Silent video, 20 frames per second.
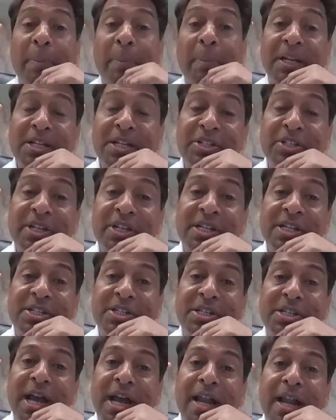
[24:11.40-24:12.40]
But in
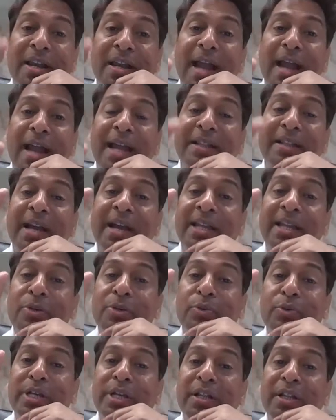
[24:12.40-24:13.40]
GSTR 9, they are
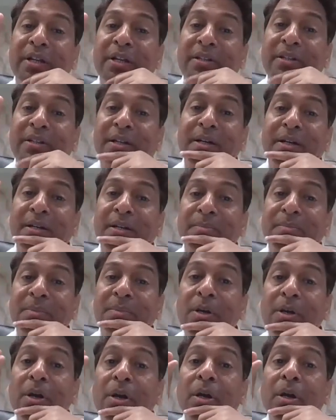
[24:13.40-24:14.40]
using the
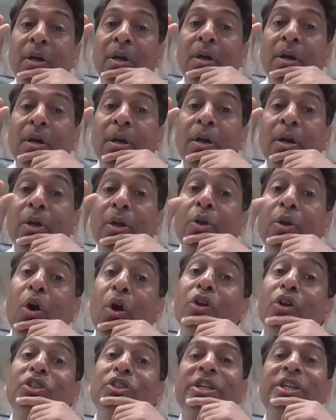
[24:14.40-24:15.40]
term
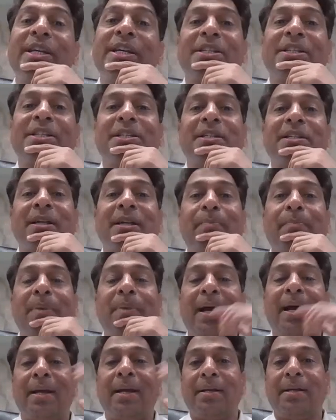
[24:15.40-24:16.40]
non-GST
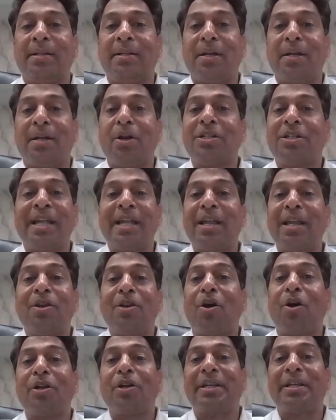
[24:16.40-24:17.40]
supply. They're not saying
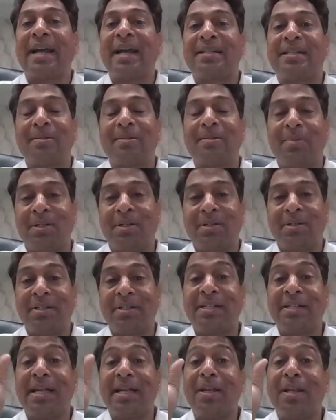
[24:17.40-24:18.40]
non-taxable.
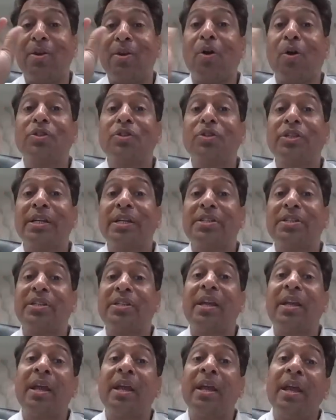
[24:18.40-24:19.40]
They're saying
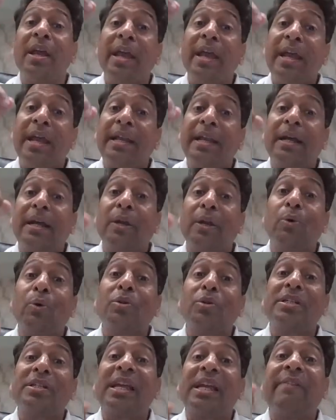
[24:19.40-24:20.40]
non-GST
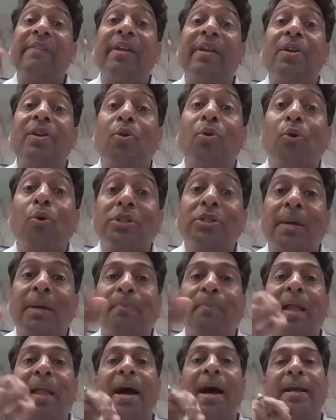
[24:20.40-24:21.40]
includes even no
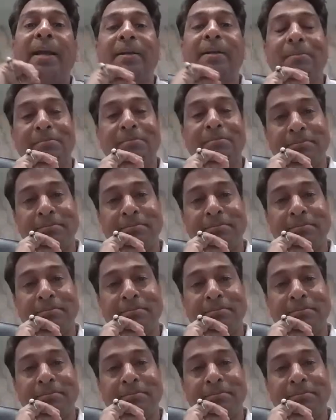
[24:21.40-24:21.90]
supply.